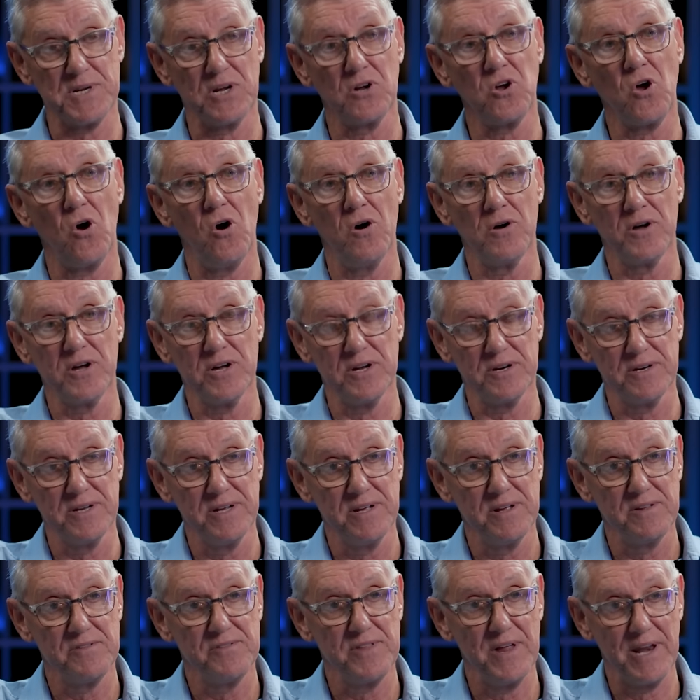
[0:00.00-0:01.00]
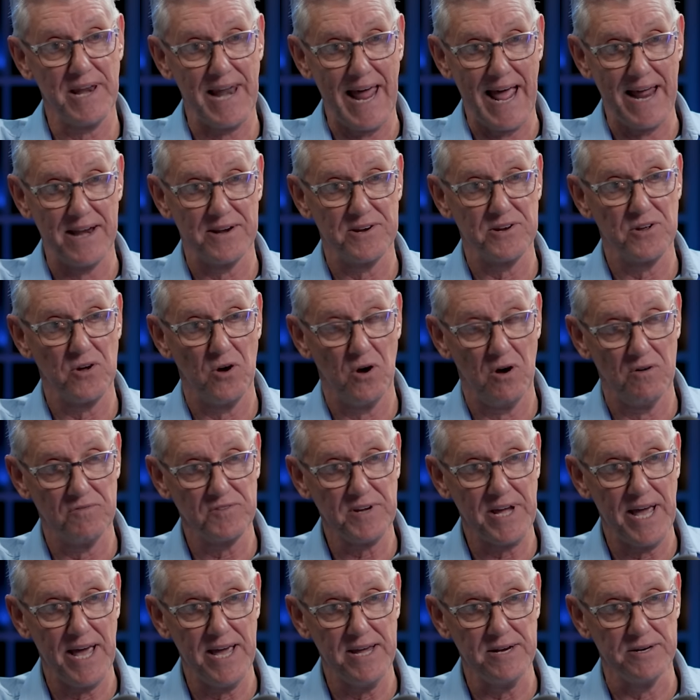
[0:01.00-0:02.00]
and conquered the land
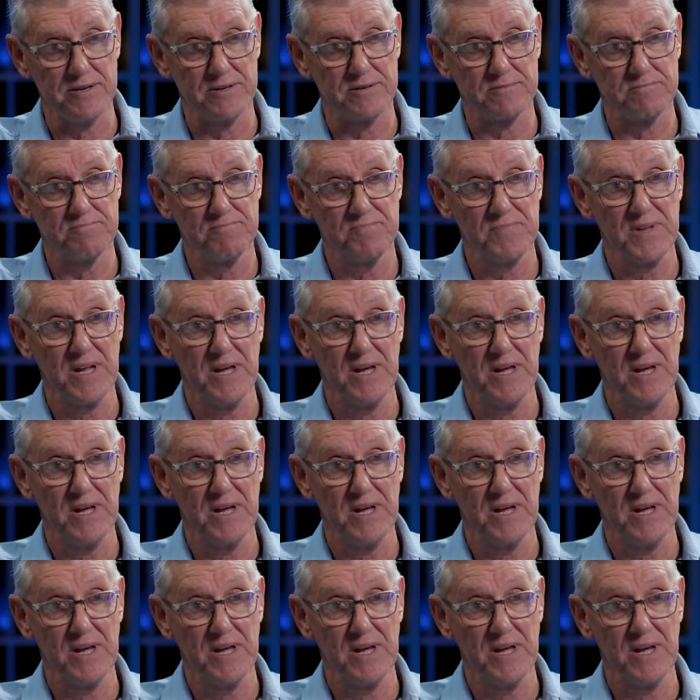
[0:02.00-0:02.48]
of Canaan.